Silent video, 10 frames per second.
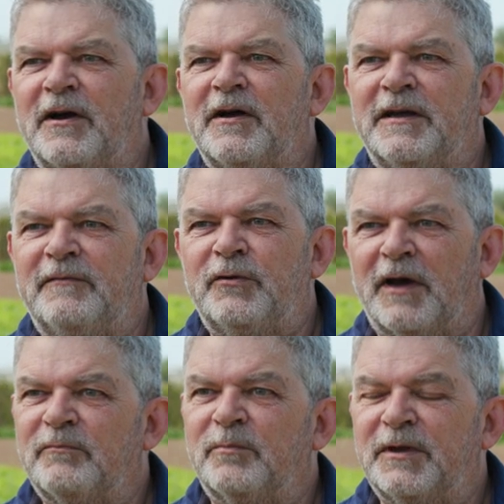high if you
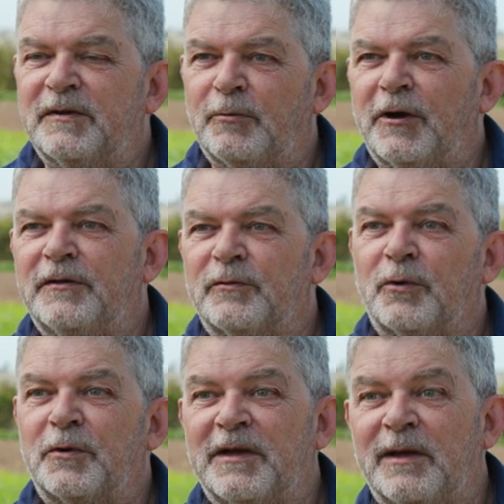haven't been spraying the
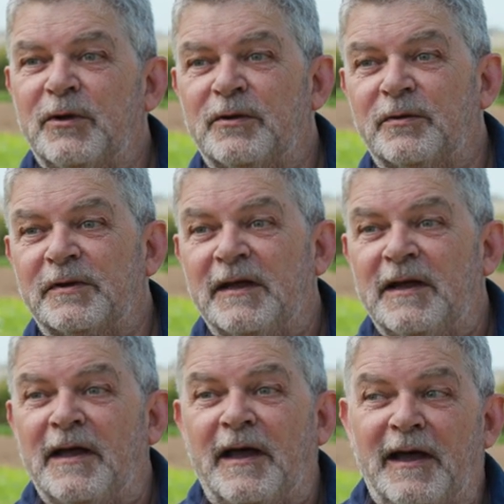wrong chemicals.
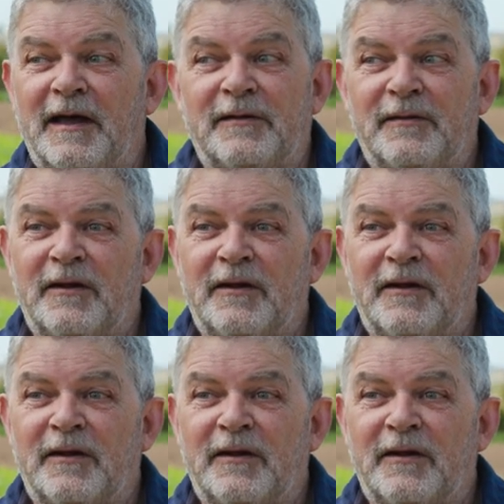And